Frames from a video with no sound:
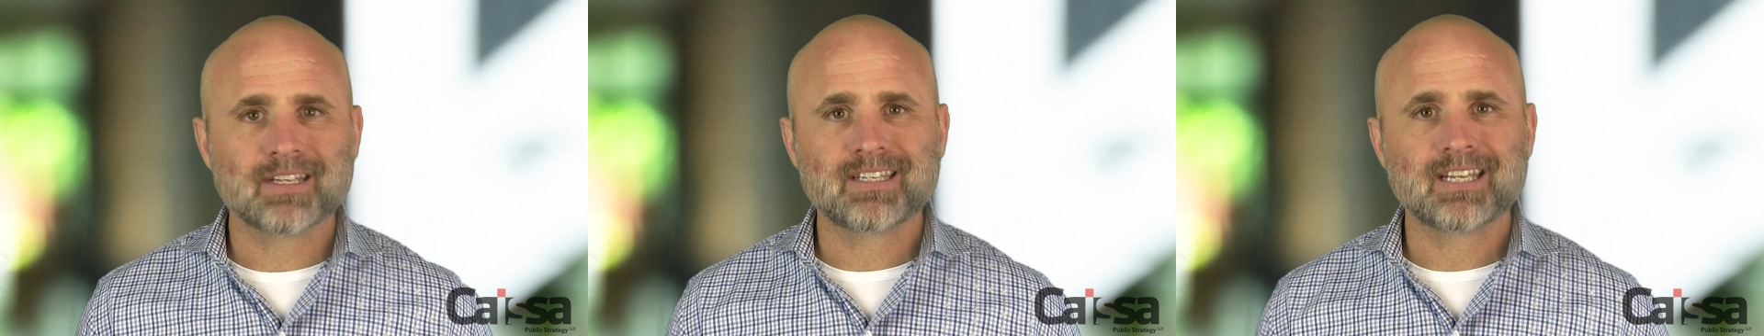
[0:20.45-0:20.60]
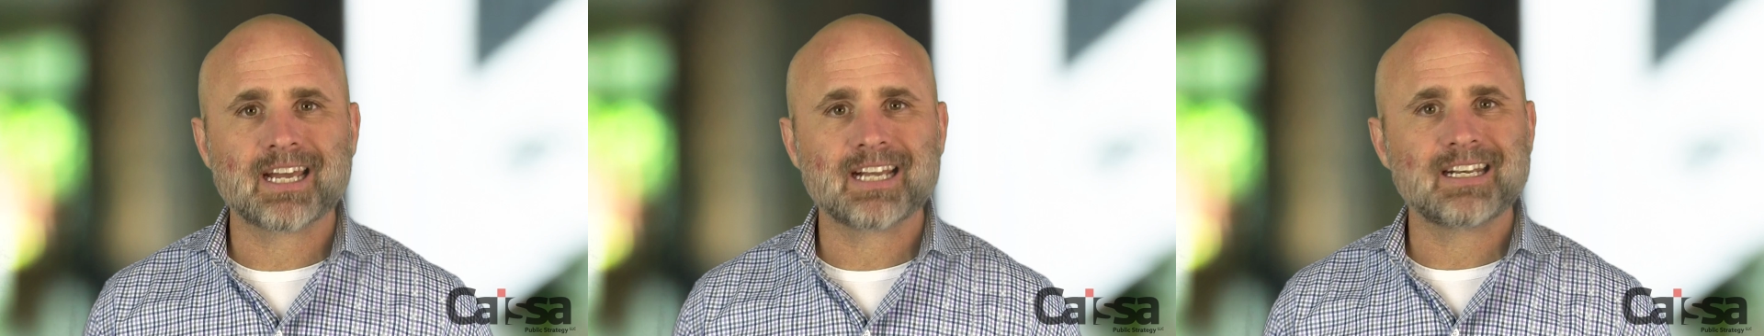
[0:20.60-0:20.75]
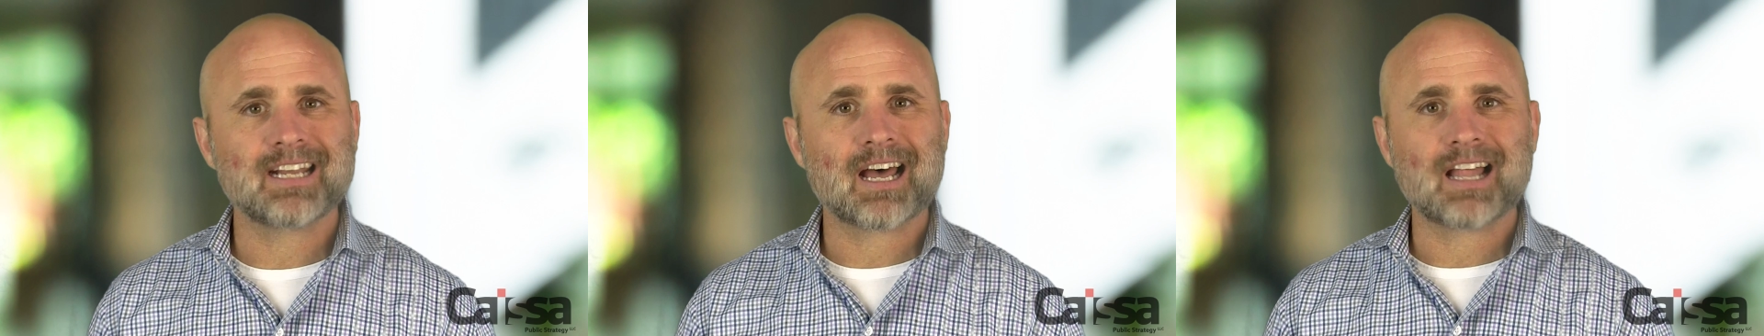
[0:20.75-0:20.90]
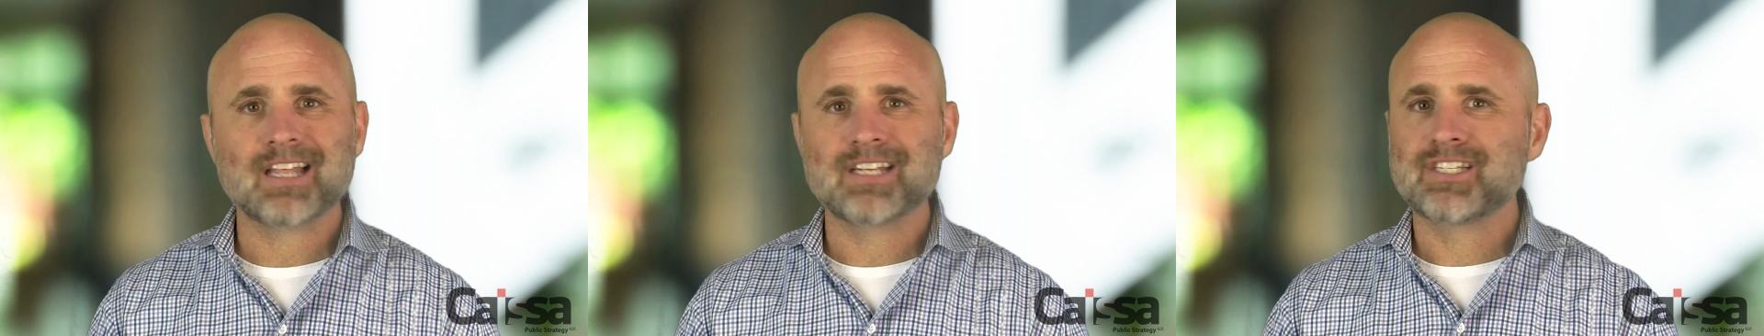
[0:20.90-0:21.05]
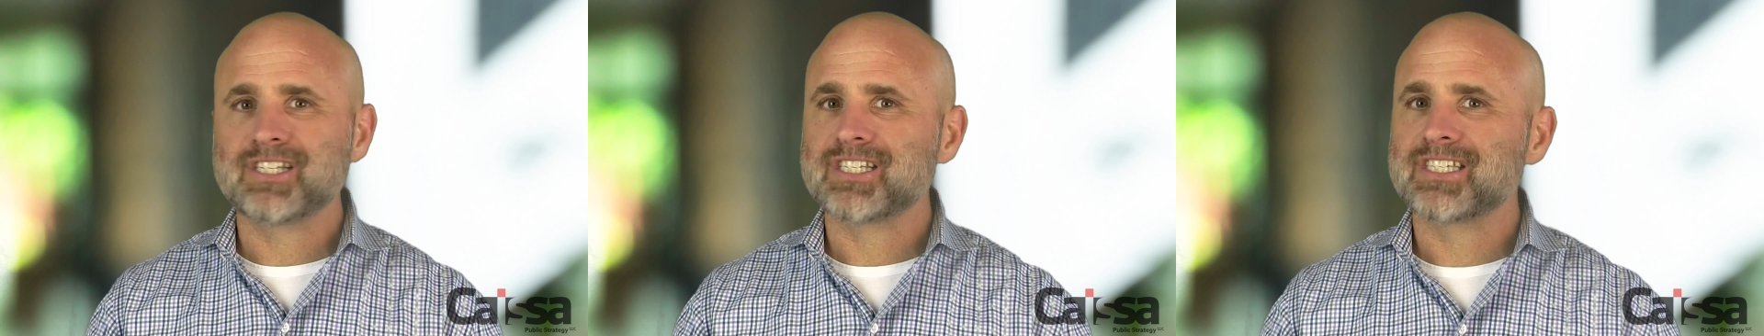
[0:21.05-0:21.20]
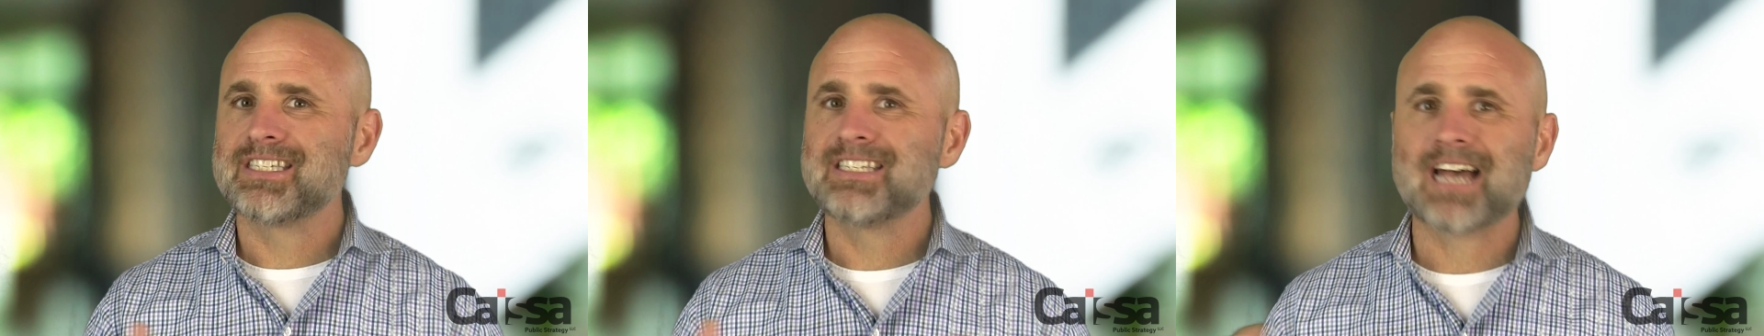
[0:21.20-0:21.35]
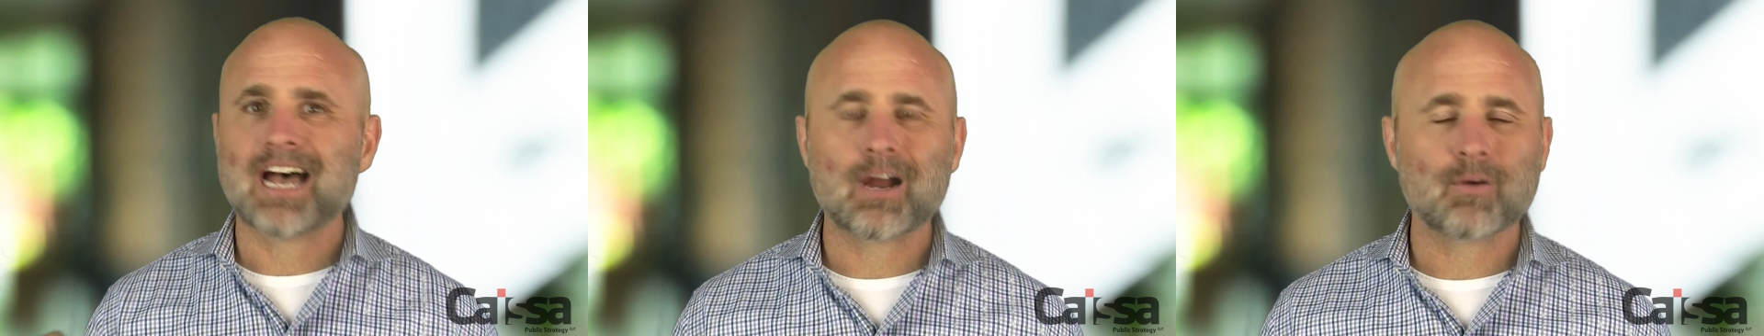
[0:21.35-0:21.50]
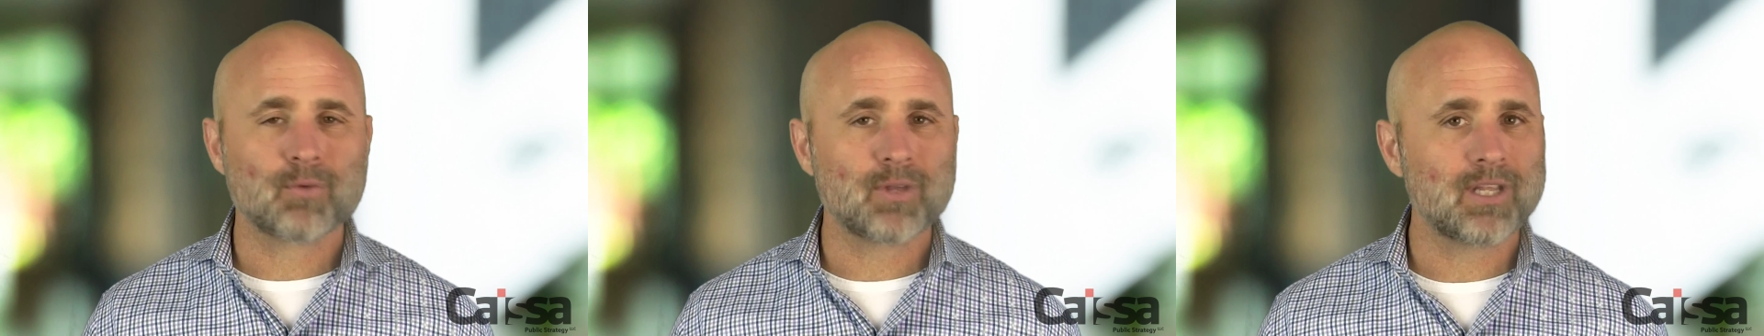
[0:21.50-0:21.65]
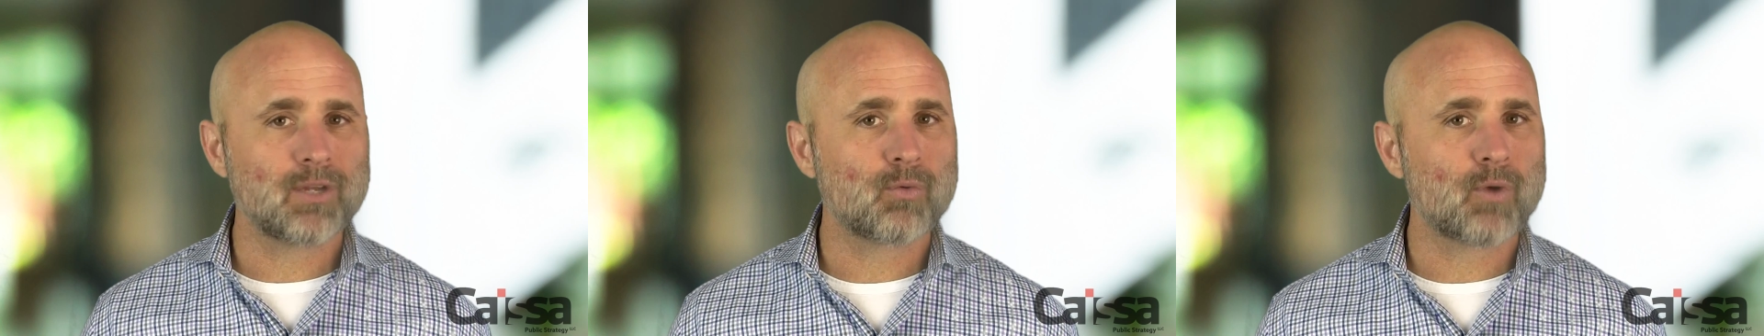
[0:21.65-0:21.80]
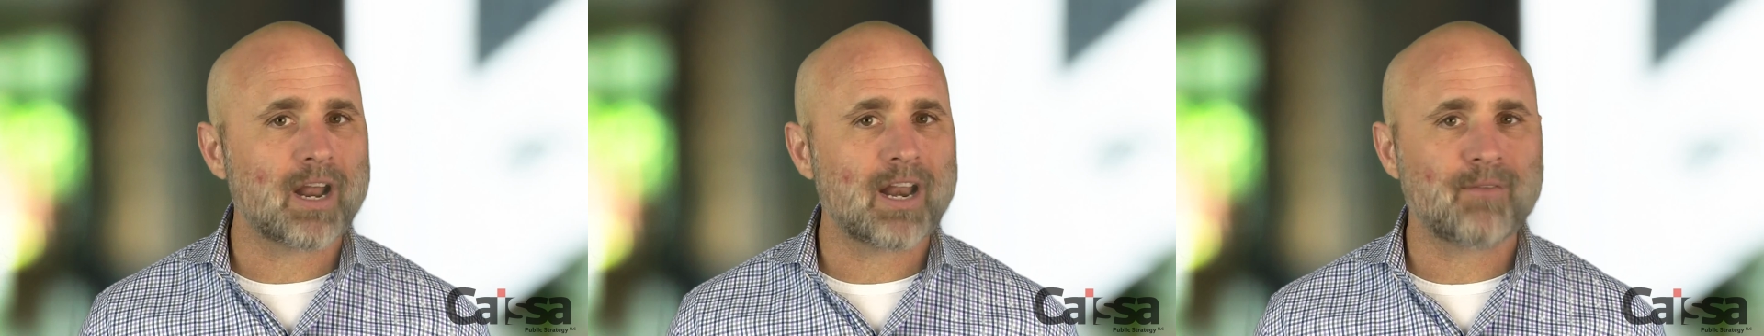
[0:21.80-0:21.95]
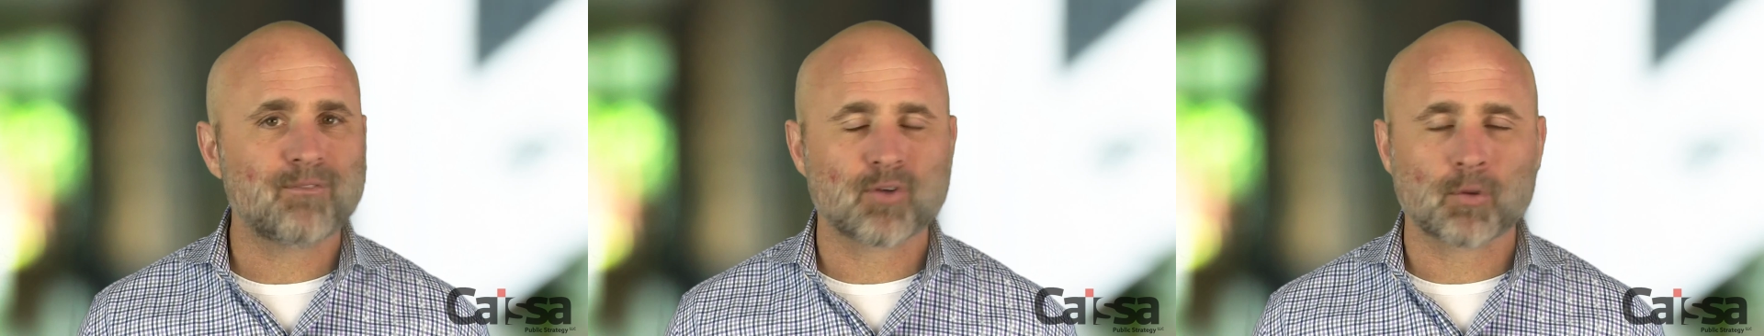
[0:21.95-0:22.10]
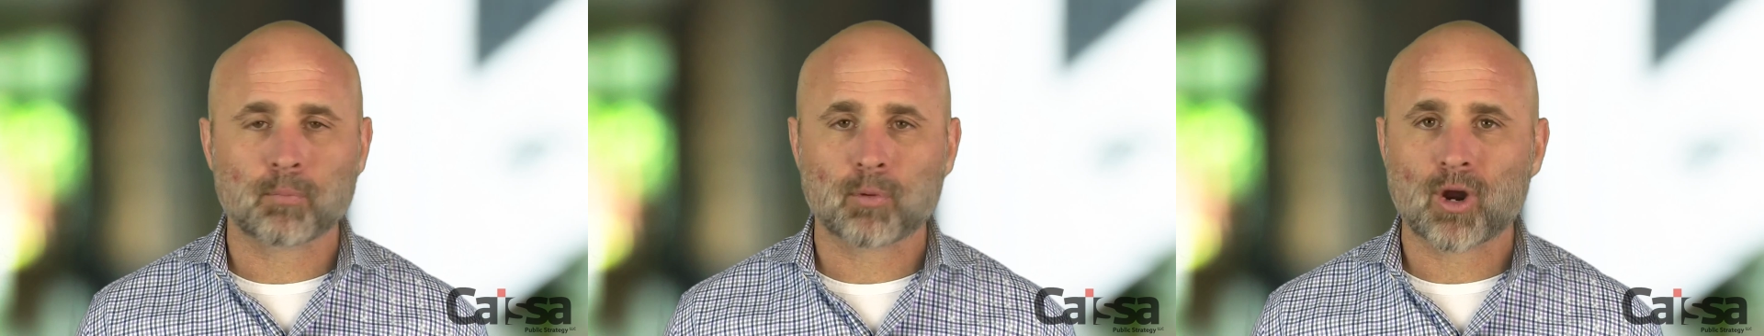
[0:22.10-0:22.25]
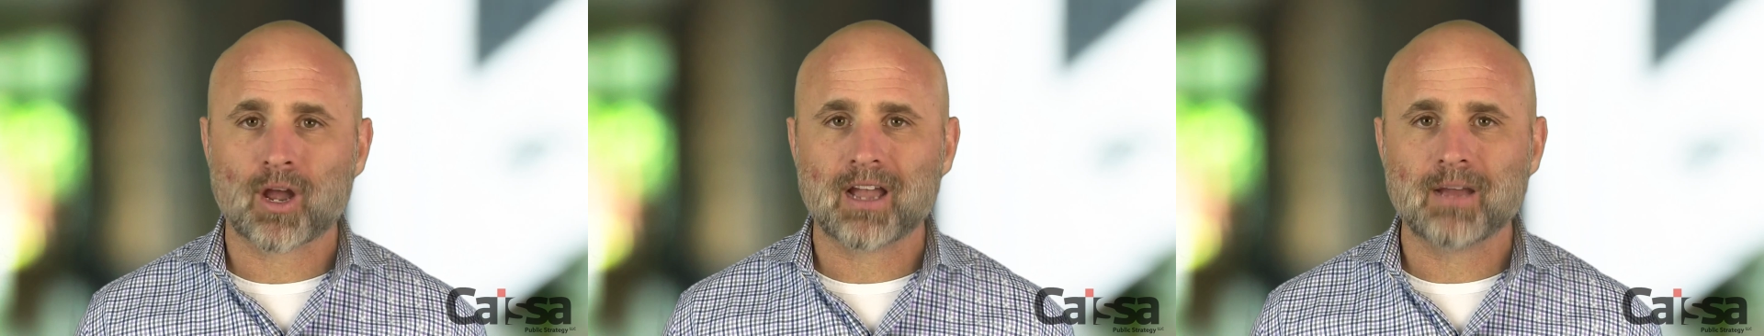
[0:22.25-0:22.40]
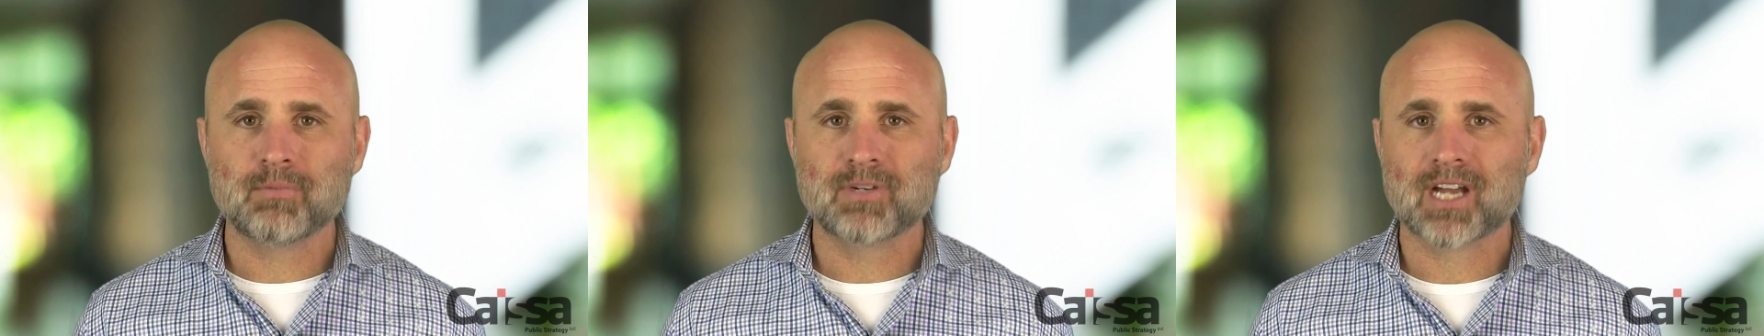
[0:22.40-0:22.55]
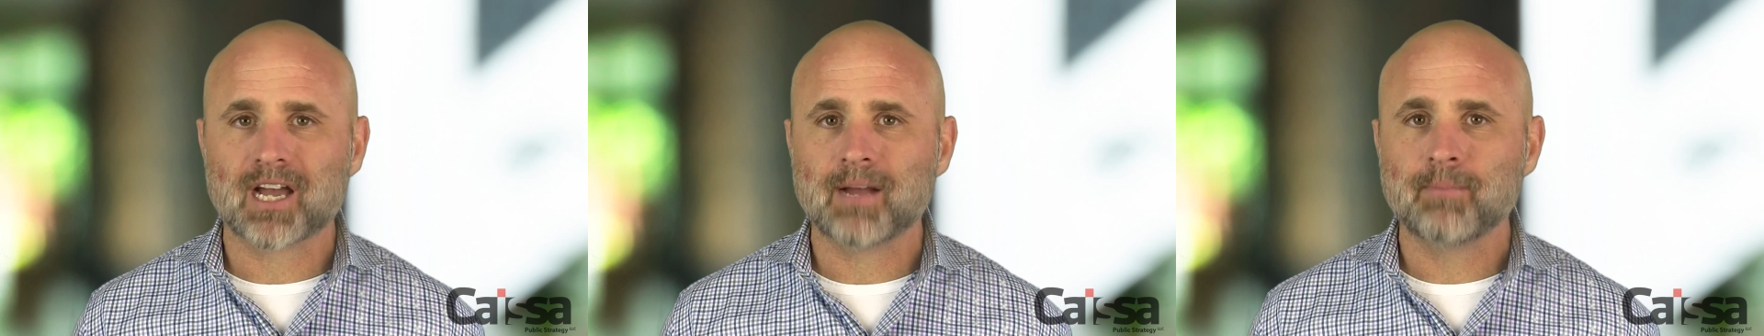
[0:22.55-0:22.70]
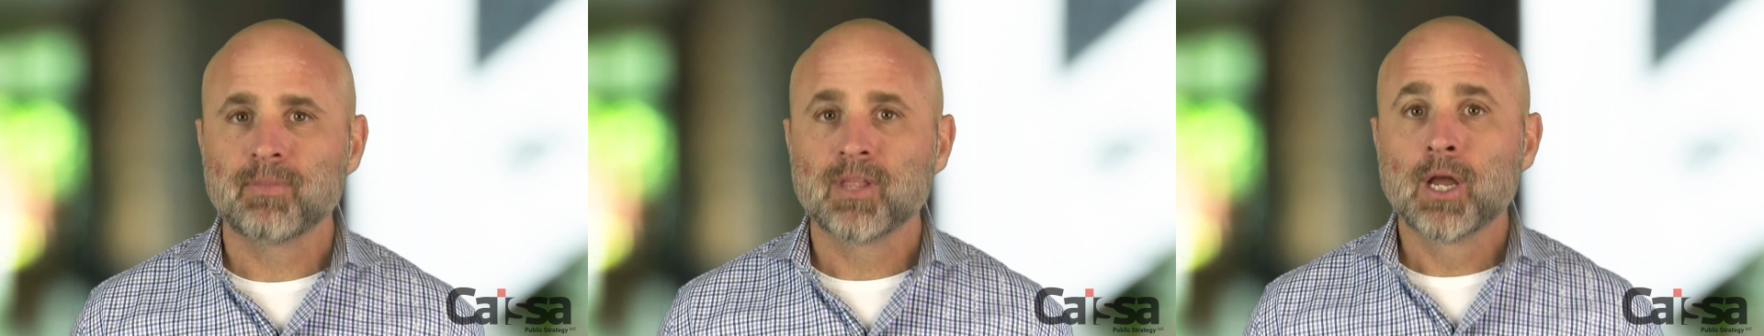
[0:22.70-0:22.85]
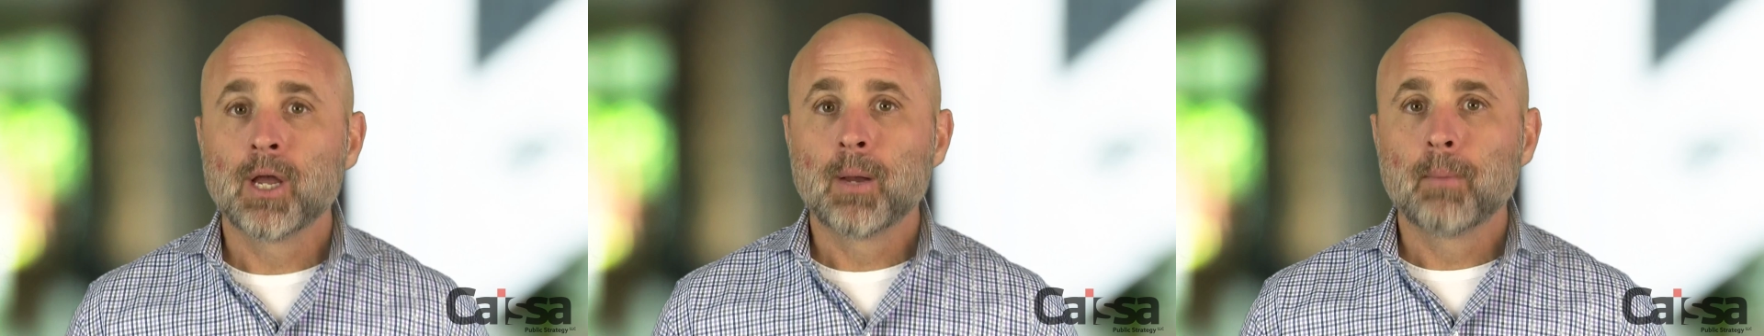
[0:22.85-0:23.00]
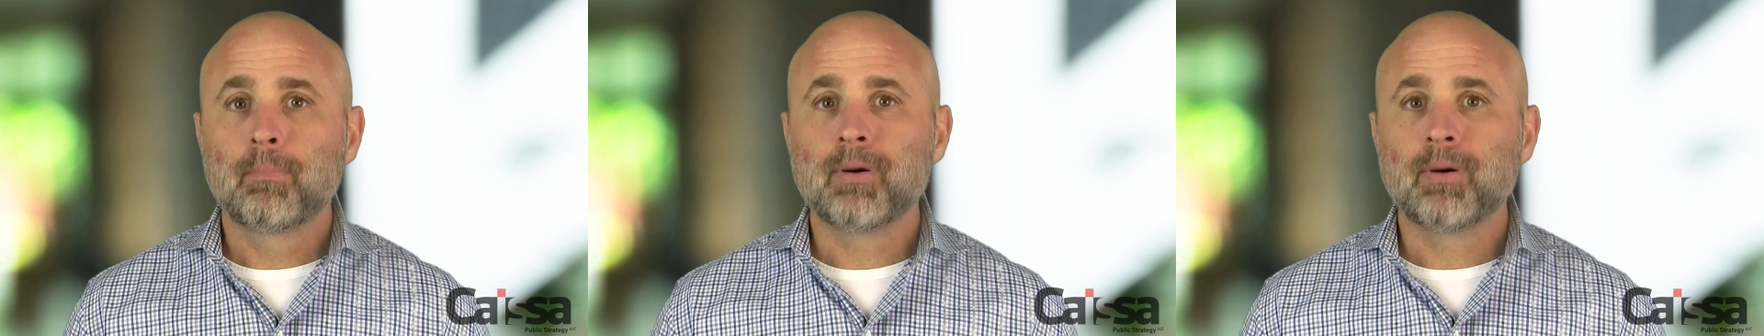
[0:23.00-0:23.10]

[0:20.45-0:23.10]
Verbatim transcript: The technology is not really ready for prime time,